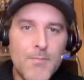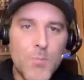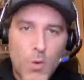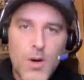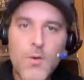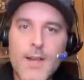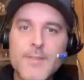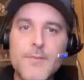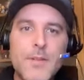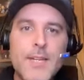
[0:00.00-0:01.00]
more
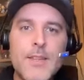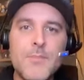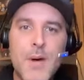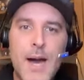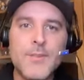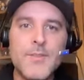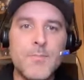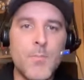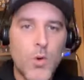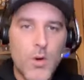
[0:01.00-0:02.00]
aggressively in the box,
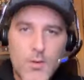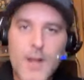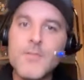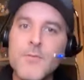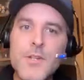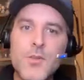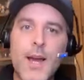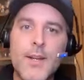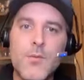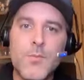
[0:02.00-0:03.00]
more aggressively
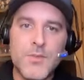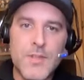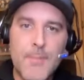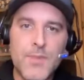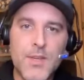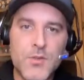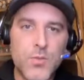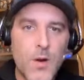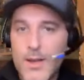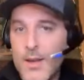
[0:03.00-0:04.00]
trying to stop this
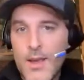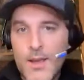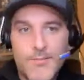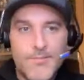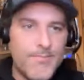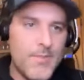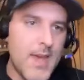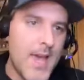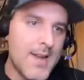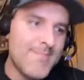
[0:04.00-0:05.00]
run
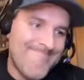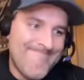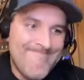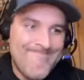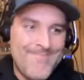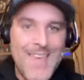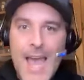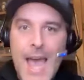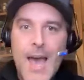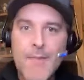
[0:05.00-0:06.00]
than they
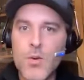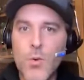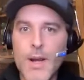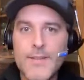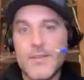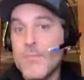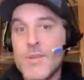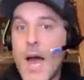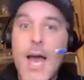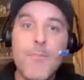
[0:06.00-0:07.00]
have in quite some
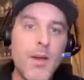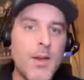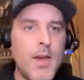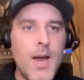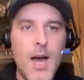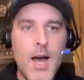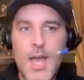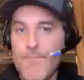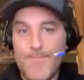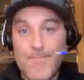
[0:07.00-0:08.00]
time.
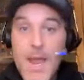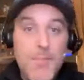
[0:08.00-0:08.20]
Uh, Eight